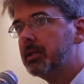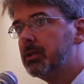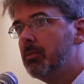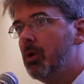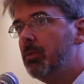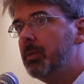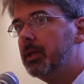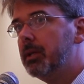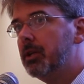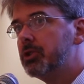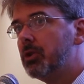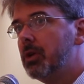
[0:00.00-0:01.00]
At the moment,
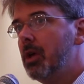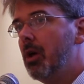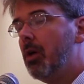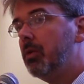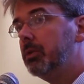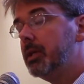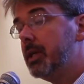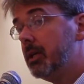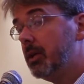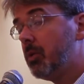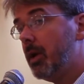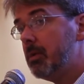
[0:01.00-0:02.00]
there's
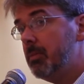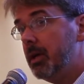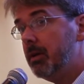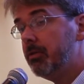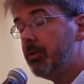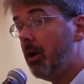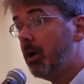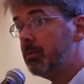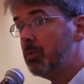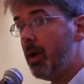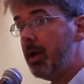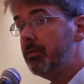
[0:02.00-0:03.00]
only quite a bit of
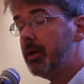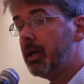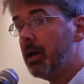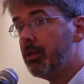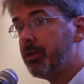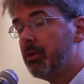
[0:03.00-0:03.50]
arm waving and